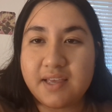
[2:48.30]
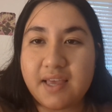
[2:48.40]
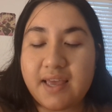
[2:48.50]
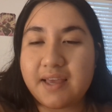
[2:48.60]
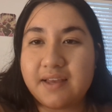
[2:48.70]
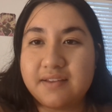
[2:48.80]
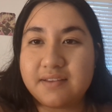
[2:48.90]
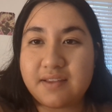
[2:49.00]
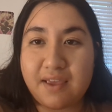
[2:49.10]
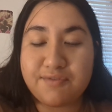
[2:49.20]

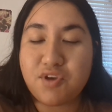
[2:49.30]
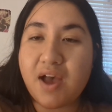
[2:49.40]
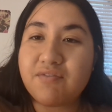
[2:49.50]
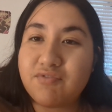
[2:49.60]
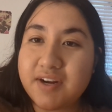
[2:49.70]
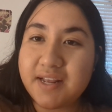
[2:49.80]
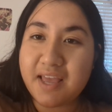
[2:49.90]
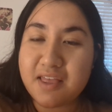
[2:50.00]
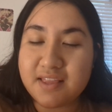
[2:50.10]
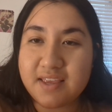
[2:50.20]
And if you have read
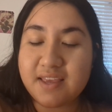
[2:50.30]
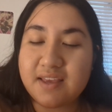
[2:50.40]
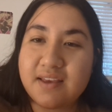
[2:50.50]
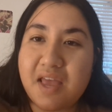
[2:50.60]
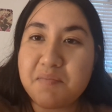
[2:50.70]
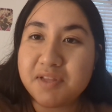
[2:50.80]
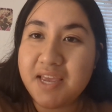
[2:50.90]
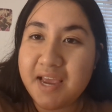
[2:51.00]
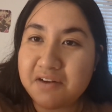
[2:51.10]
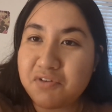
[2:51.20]
any
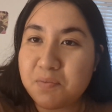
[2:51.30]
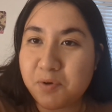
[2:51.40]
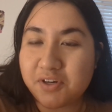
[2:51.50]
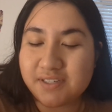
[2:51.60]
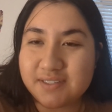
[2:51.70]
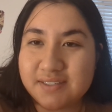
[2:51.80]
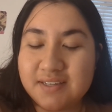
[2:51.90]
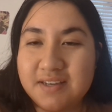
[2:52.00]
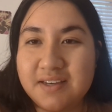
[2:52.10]
Emily Henry books,